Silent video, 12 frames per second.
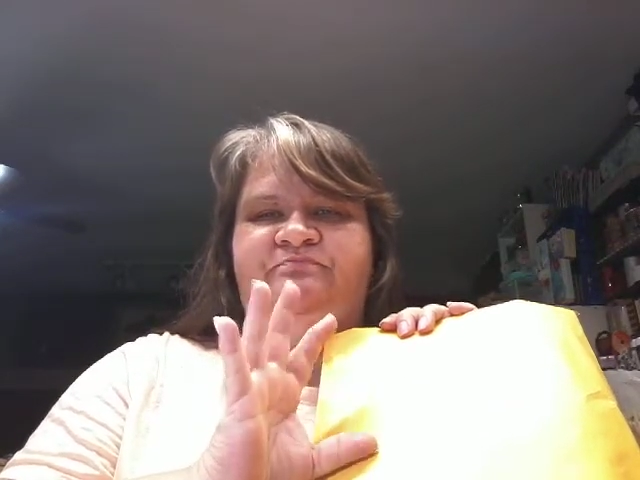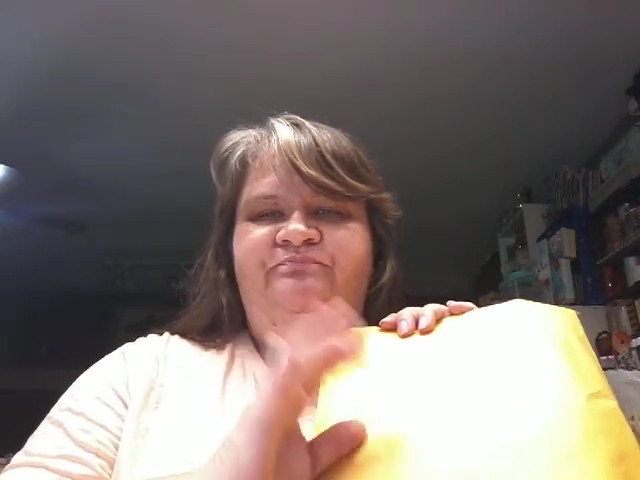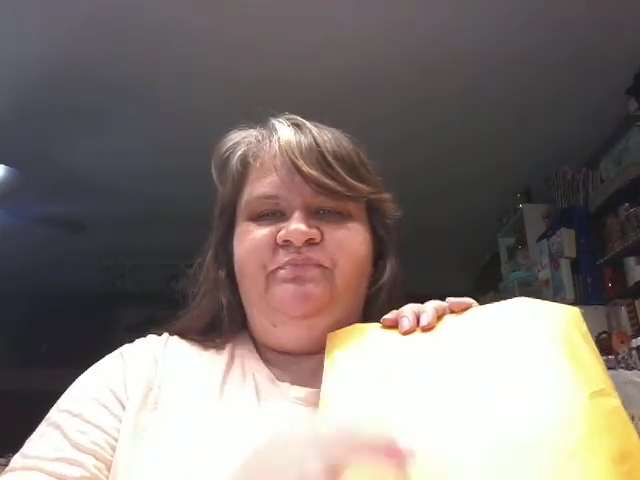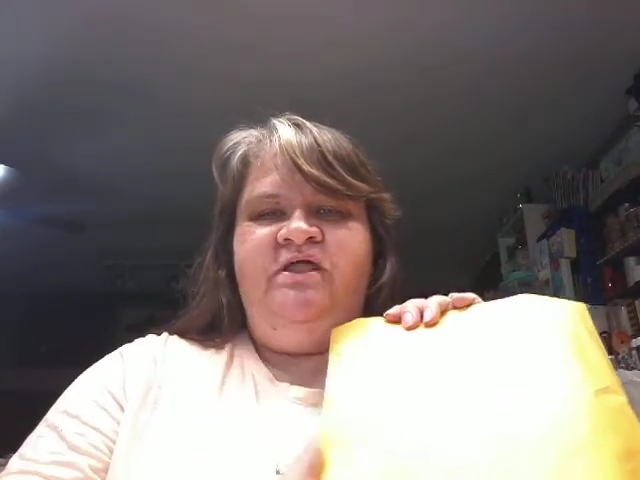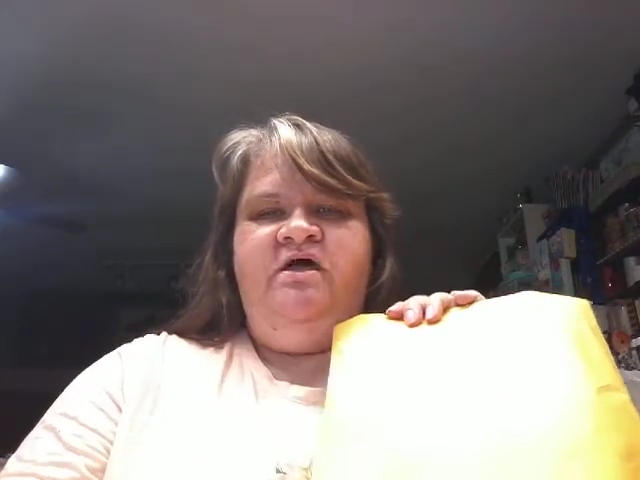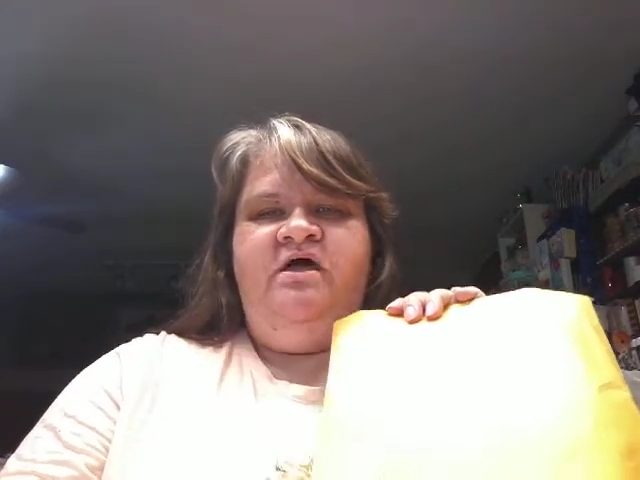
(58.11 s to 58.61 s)

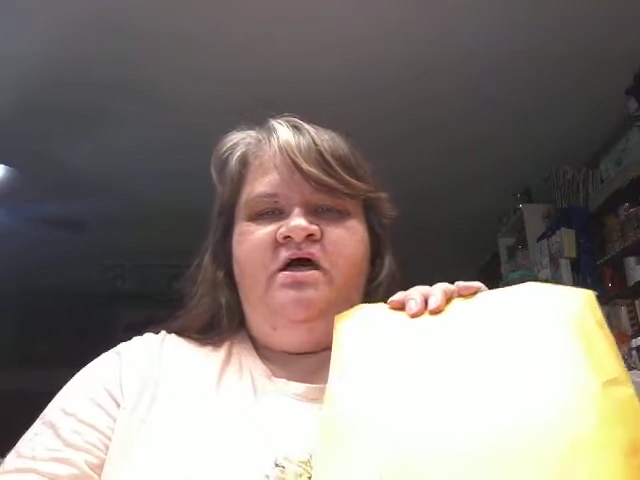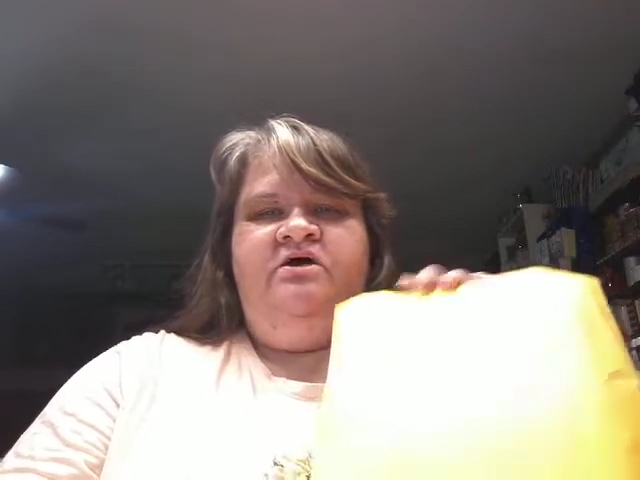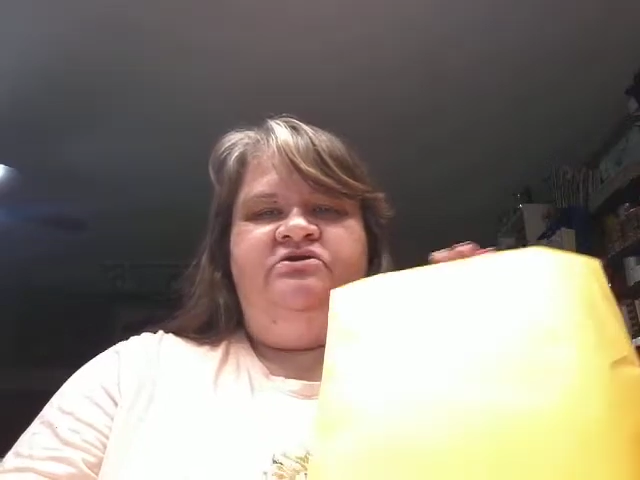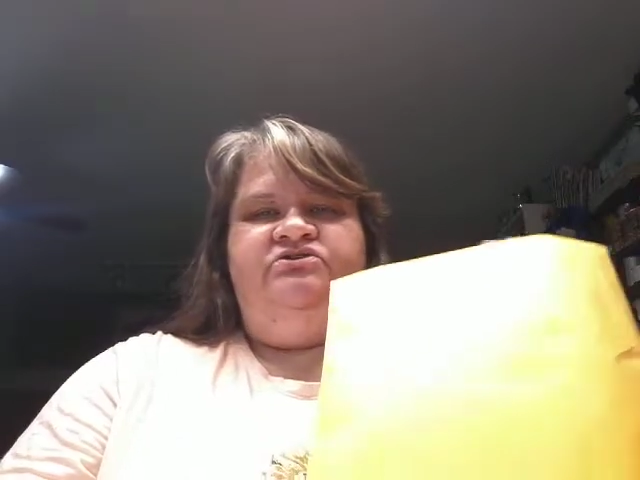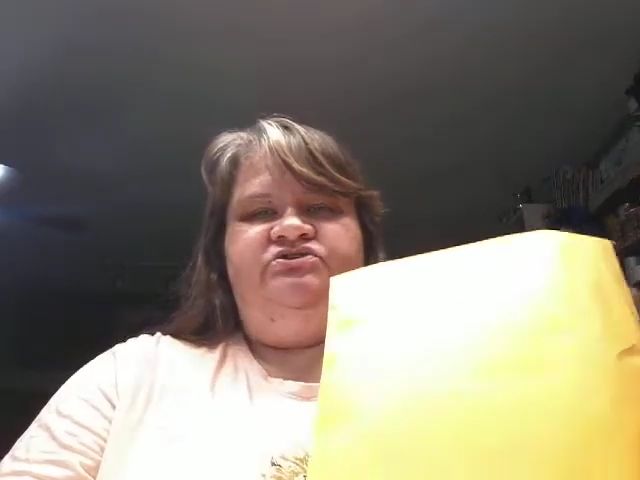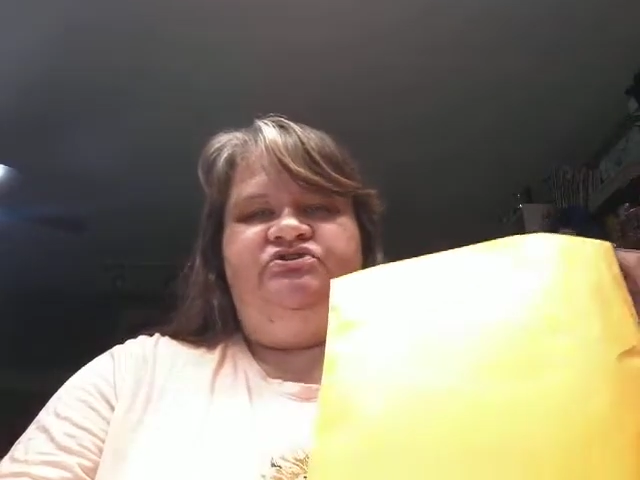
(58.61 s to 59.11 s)

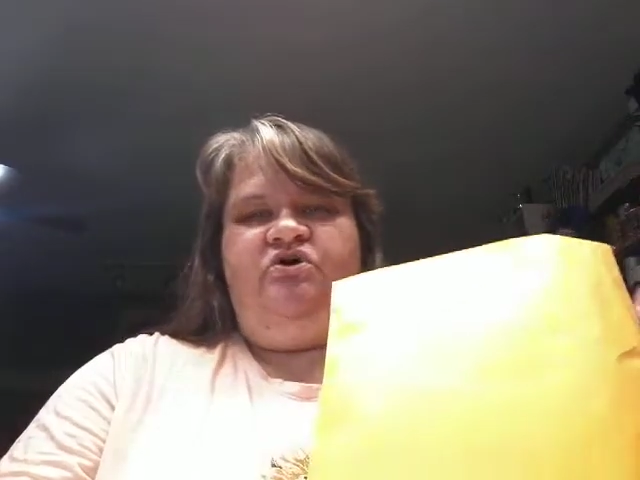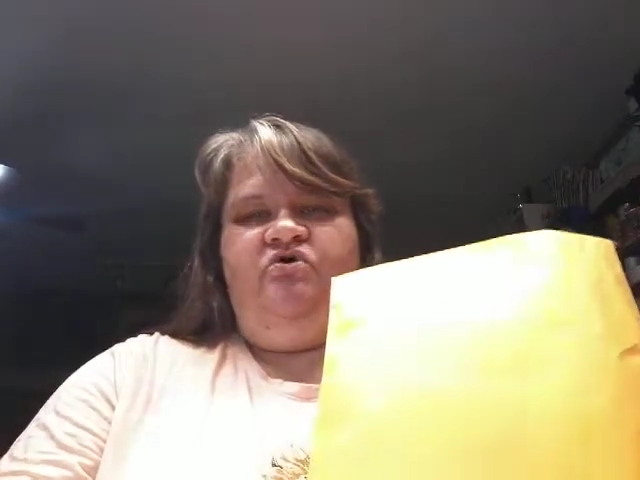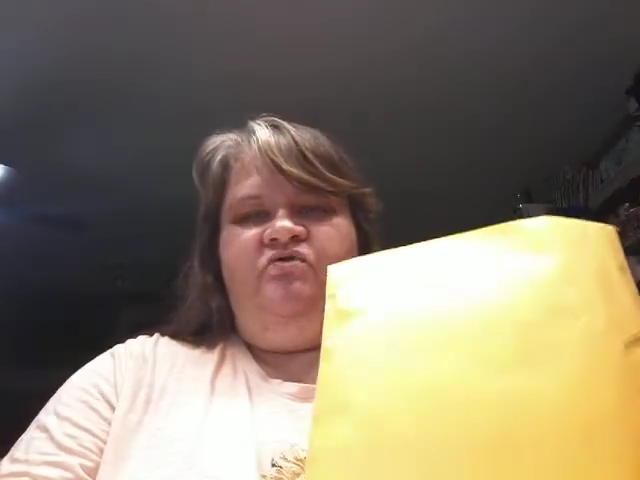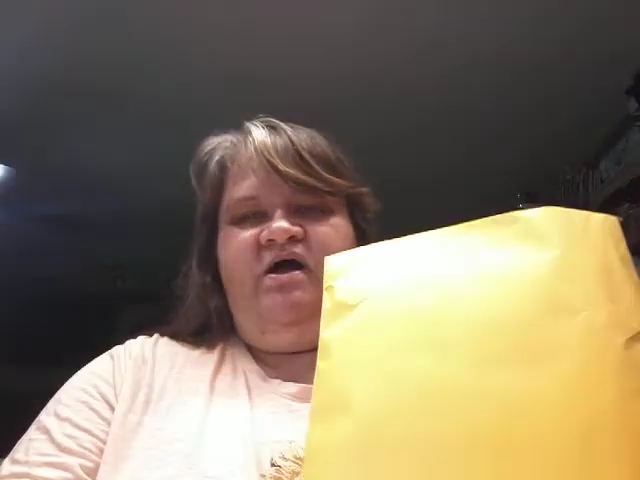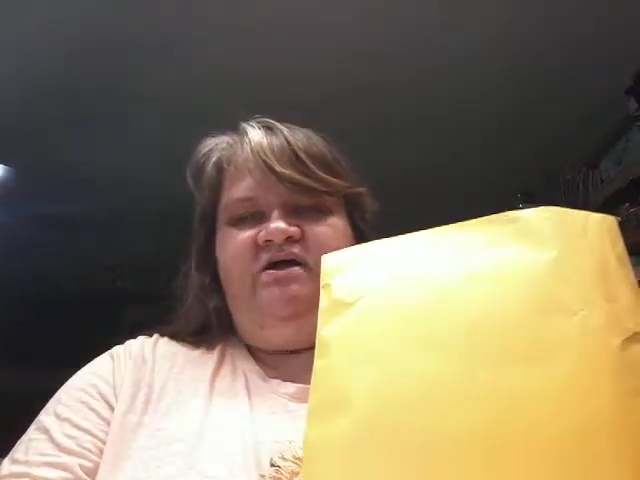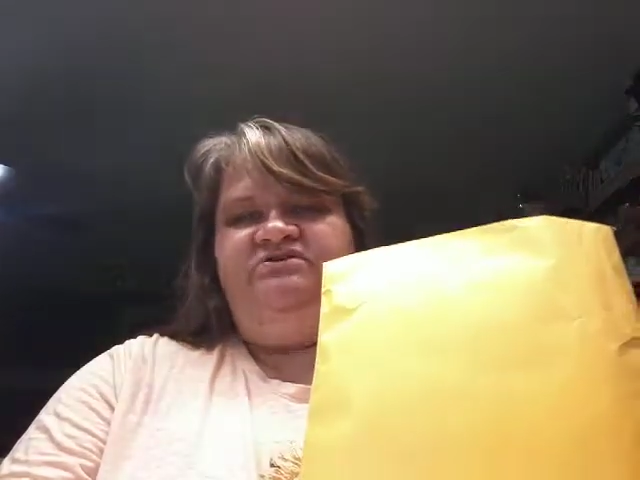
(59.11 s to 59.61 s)

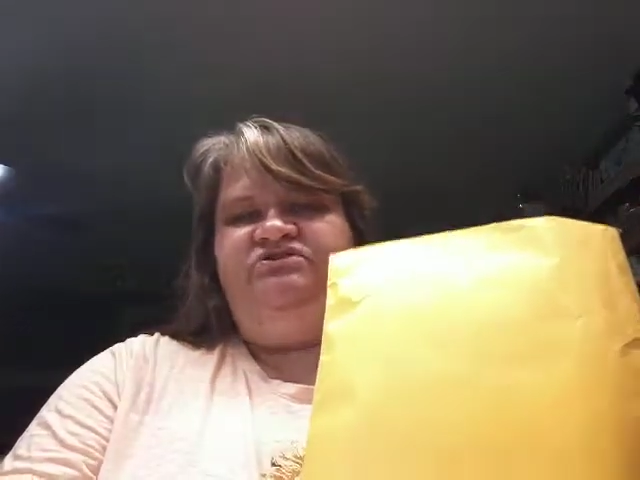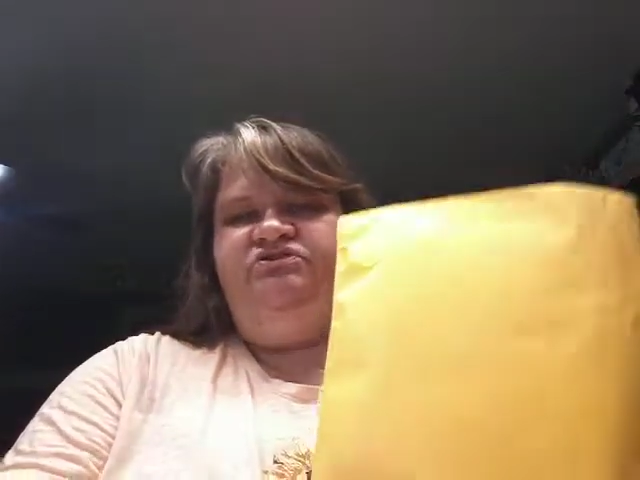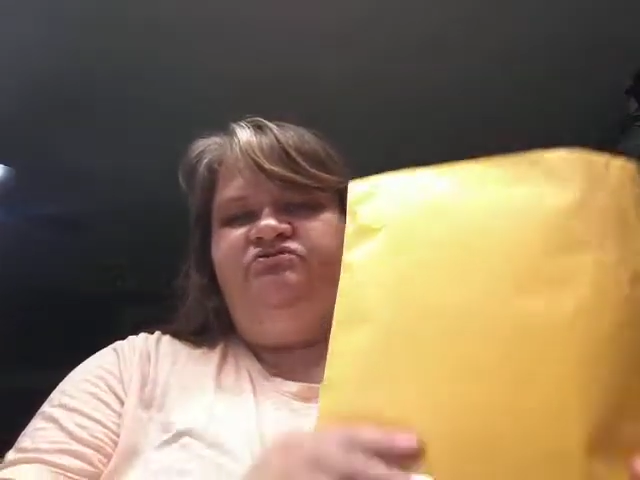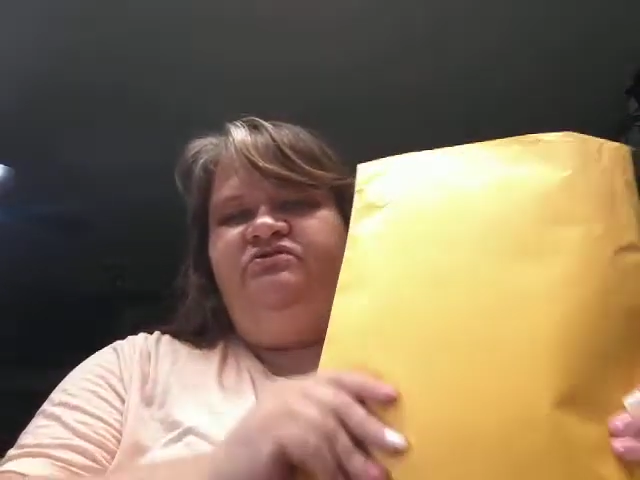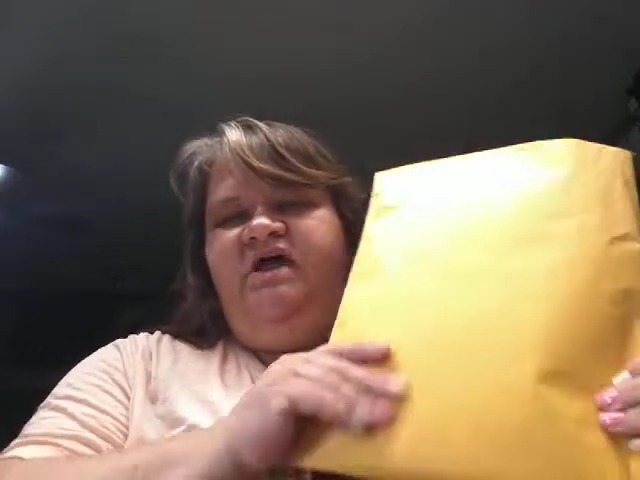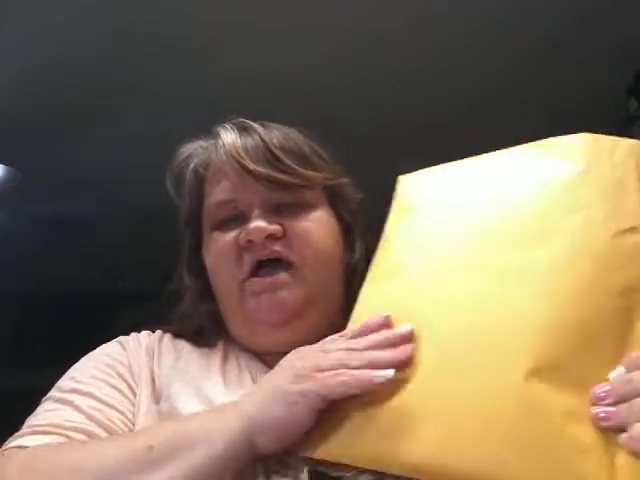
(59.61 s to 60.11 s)
So as
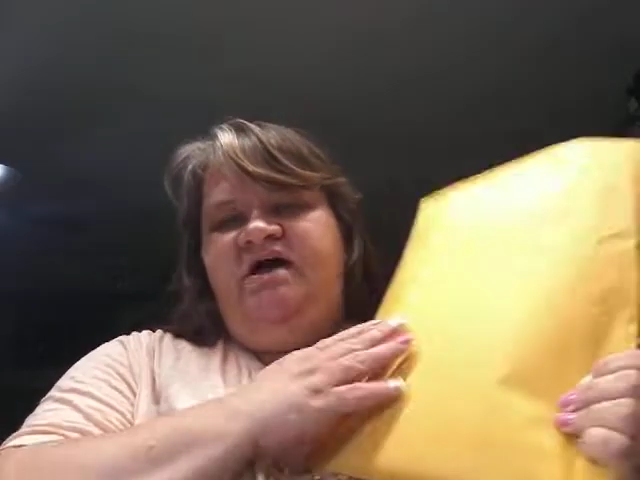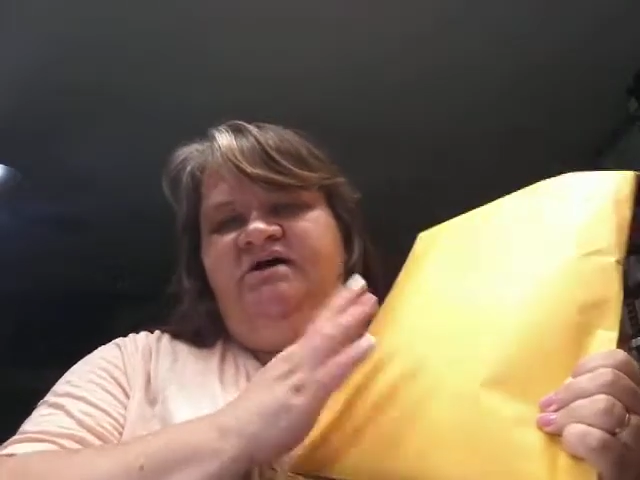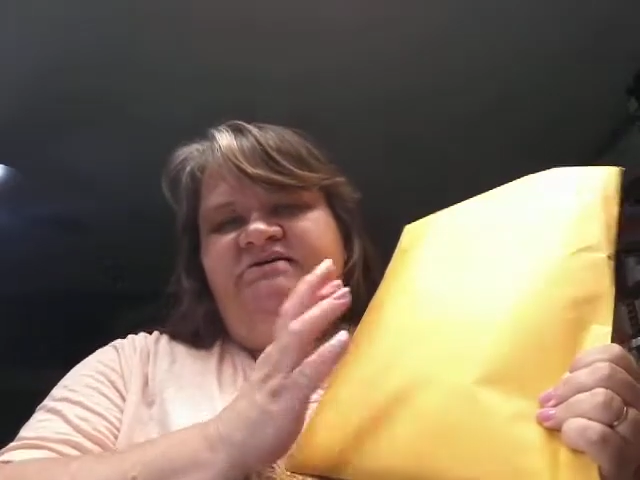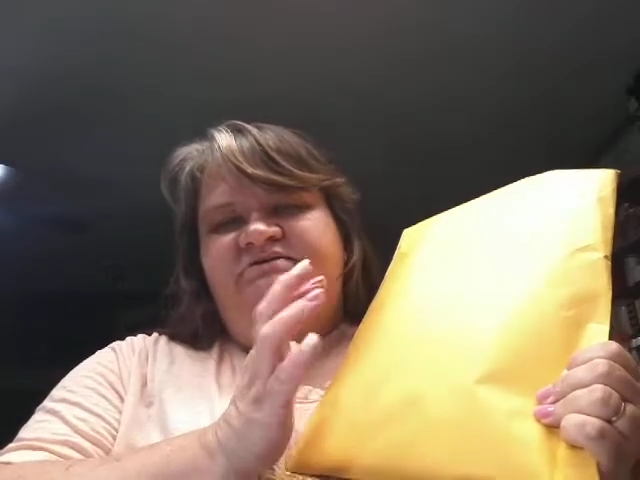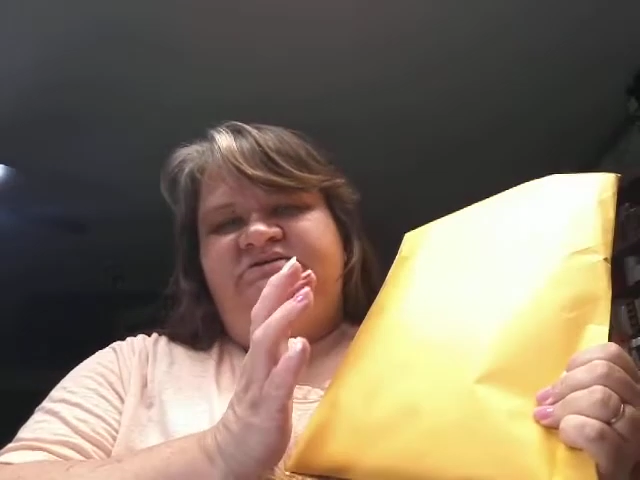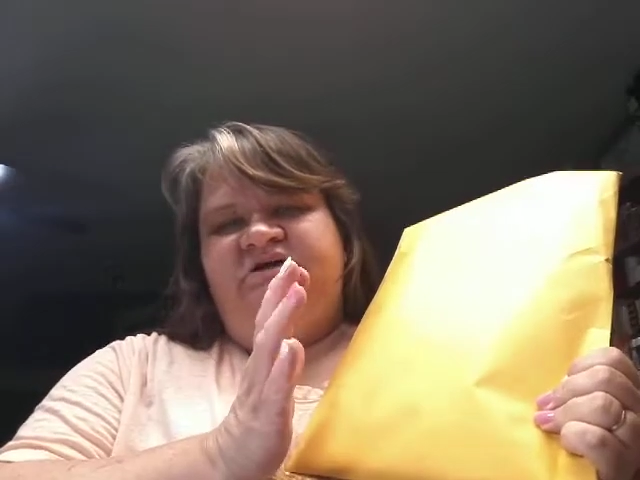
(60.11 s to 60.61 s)
soon
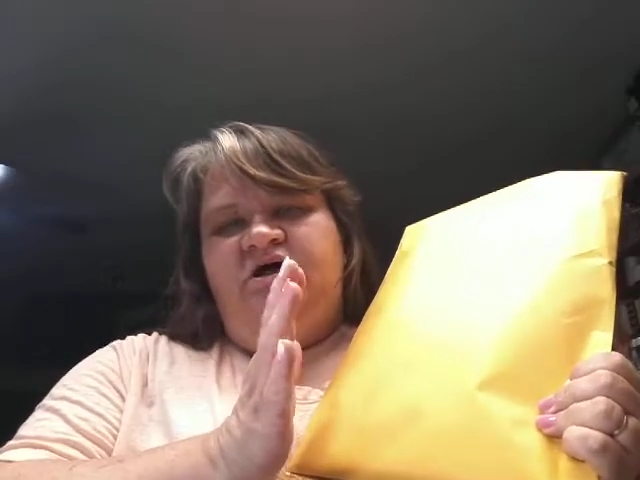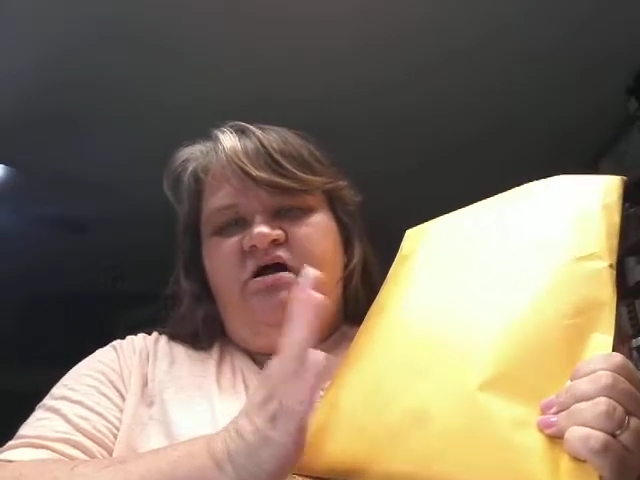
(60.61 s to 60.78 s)
as